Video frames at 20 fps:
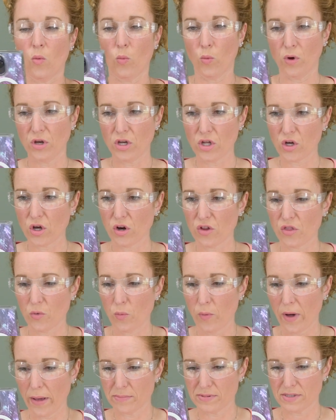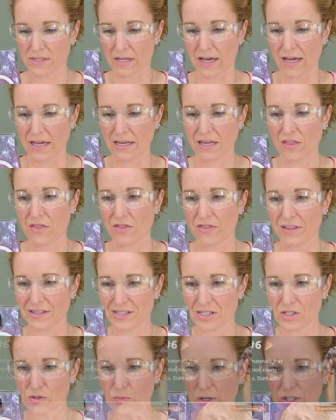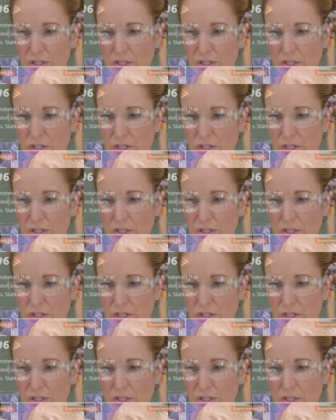When you go to the website, this is